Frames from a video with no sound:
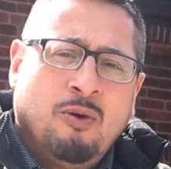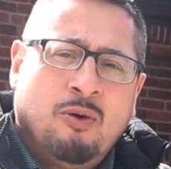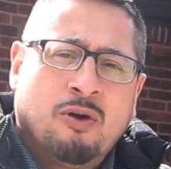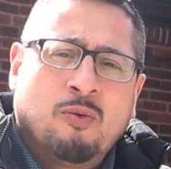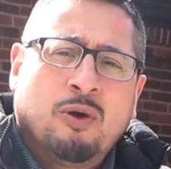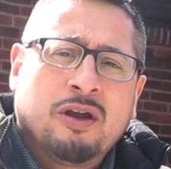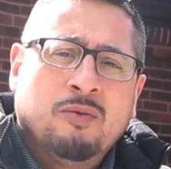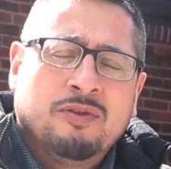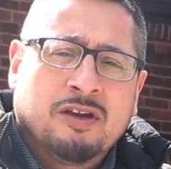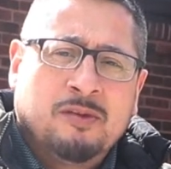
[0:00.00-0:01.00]
or working
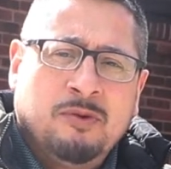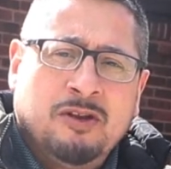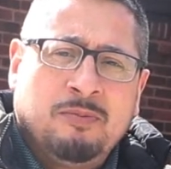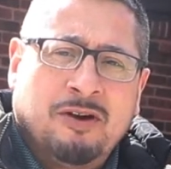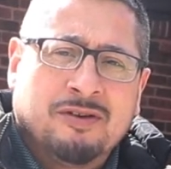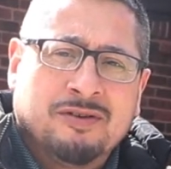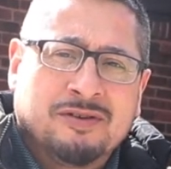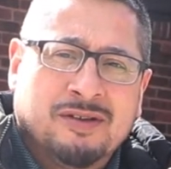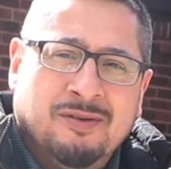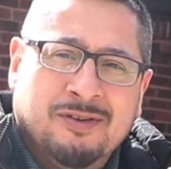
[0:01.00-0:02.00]
with our community
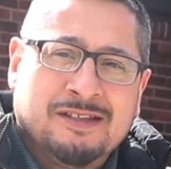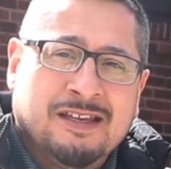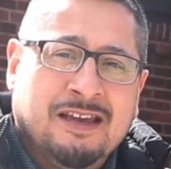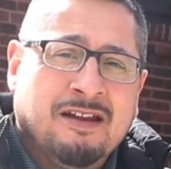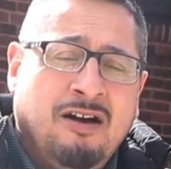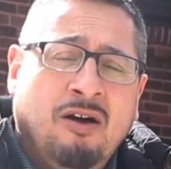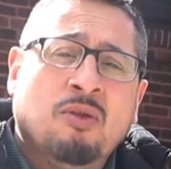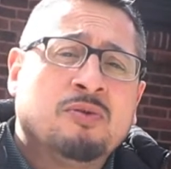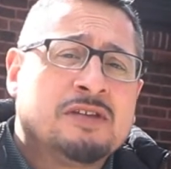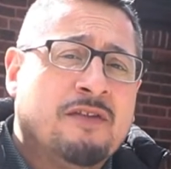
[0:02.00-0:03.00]
partners. Once again, all
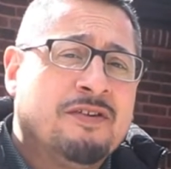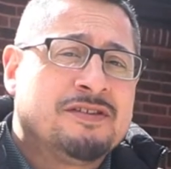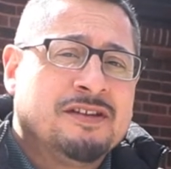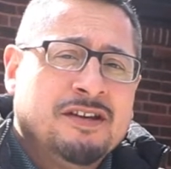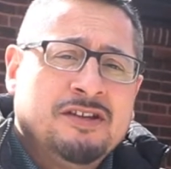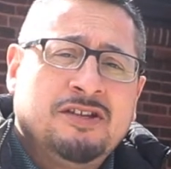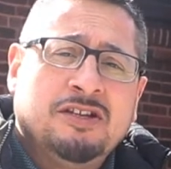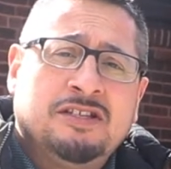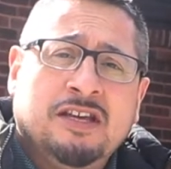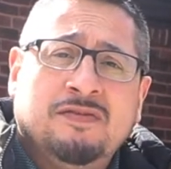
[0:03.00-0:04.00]
those efforts to
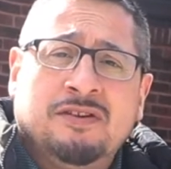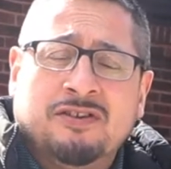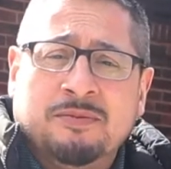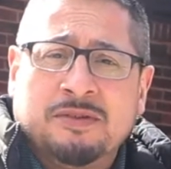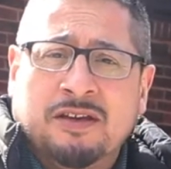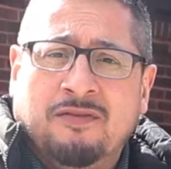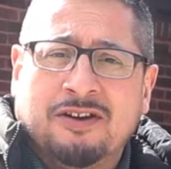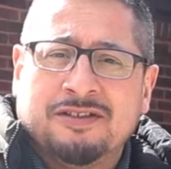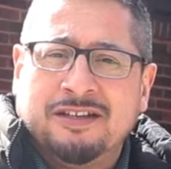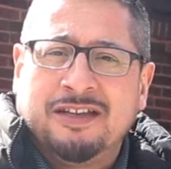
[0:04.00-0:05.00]
achieve the dreams of
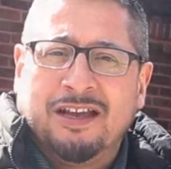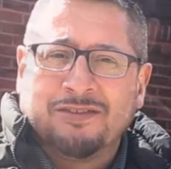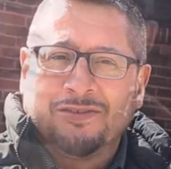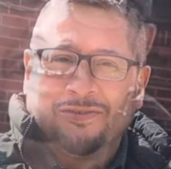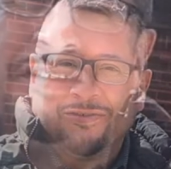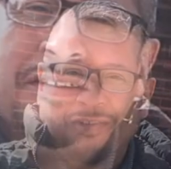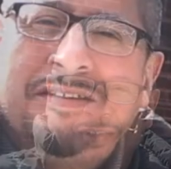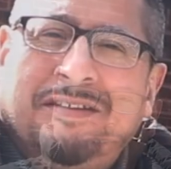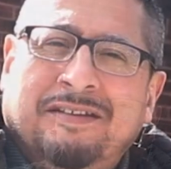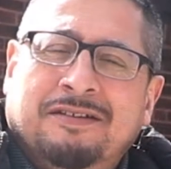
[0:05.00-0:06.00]
our City Council.
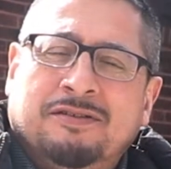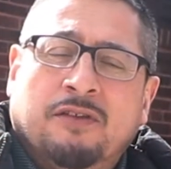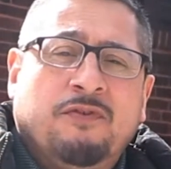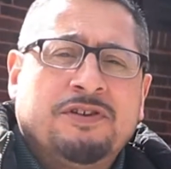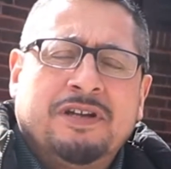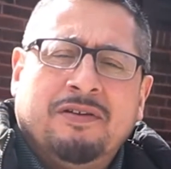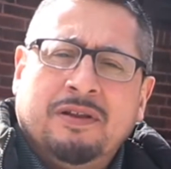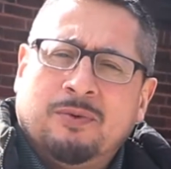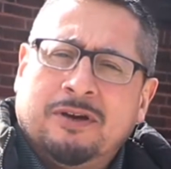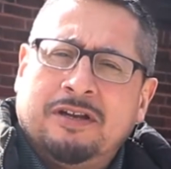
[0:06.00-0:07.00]
So the first area
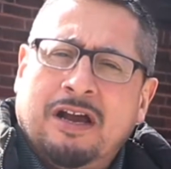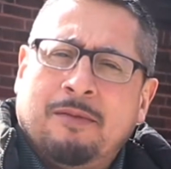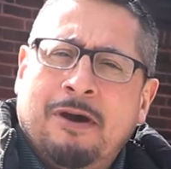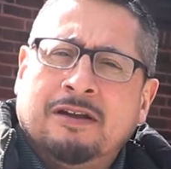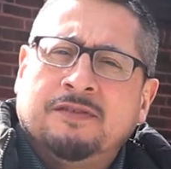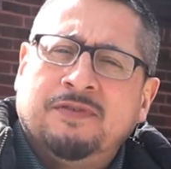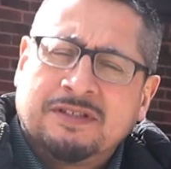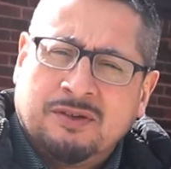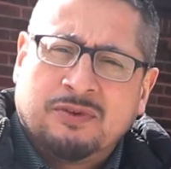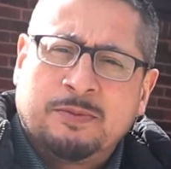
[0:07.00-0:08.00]
that we're going to talk about is
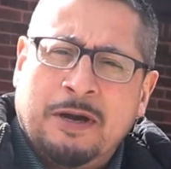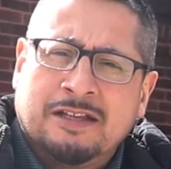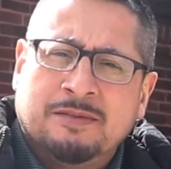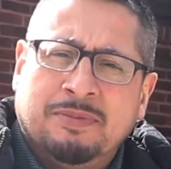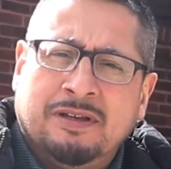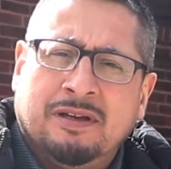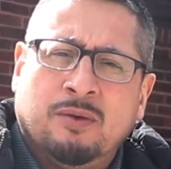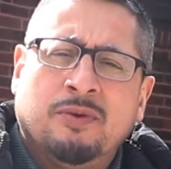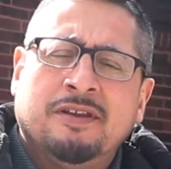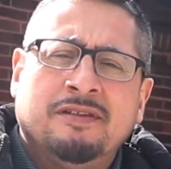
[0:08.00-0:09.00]
fiscal responsibility.
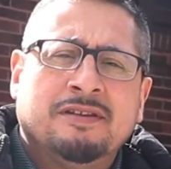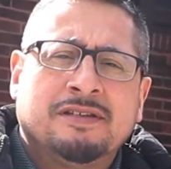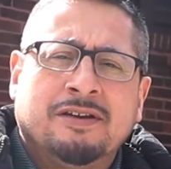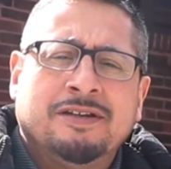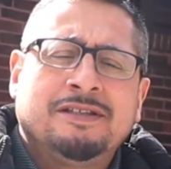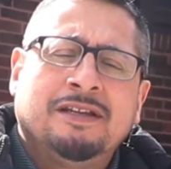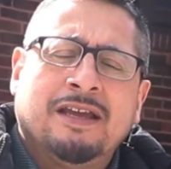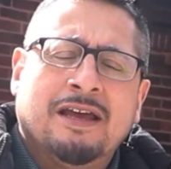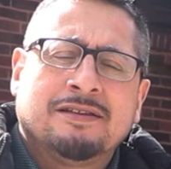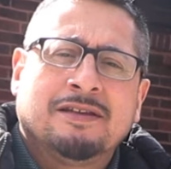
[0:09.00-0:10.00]
Within this area, City
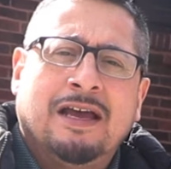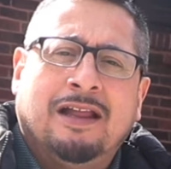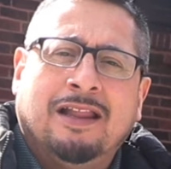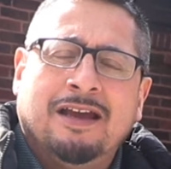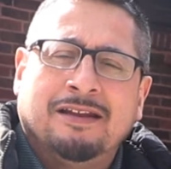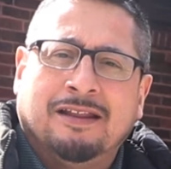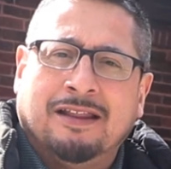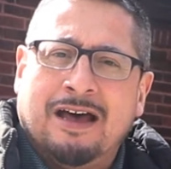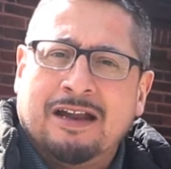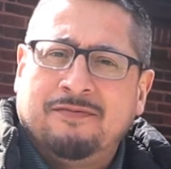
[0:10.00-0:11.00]
Council outlined a
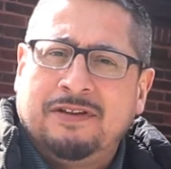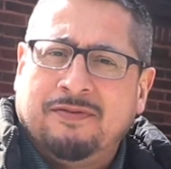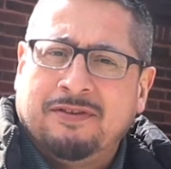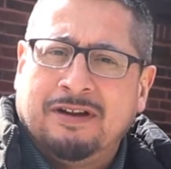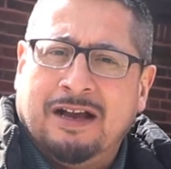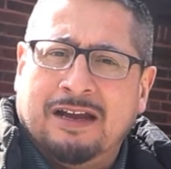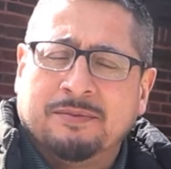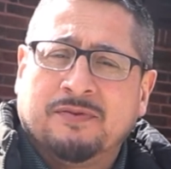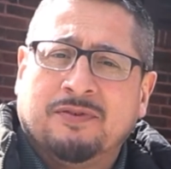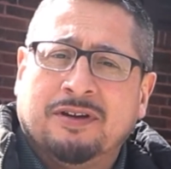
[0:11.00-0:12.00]
lot of different
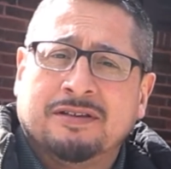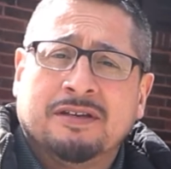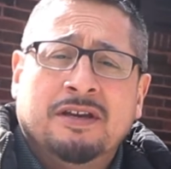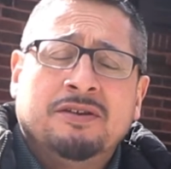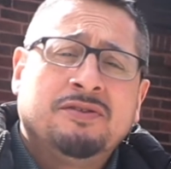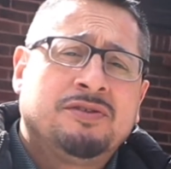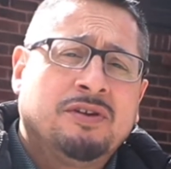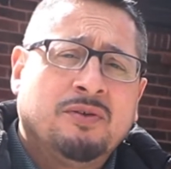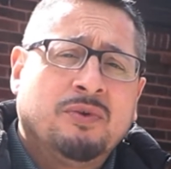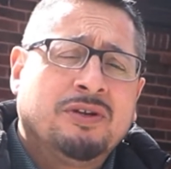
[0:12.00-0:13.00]
items for us to
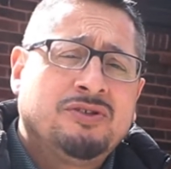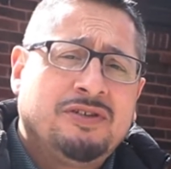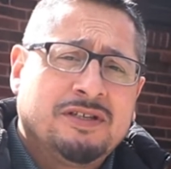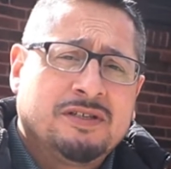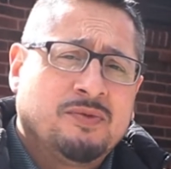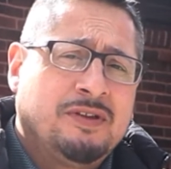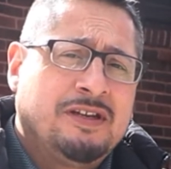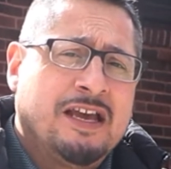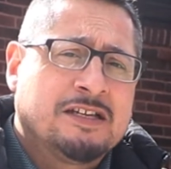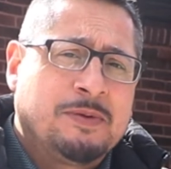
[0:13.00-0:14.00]
ensure that we're judicious with the
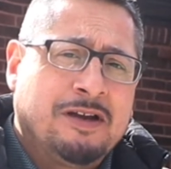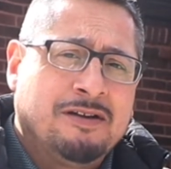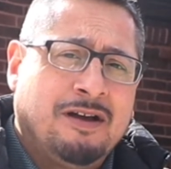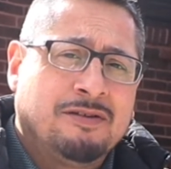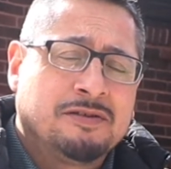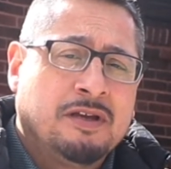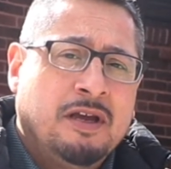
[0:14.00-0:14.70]
taxpayer dollars,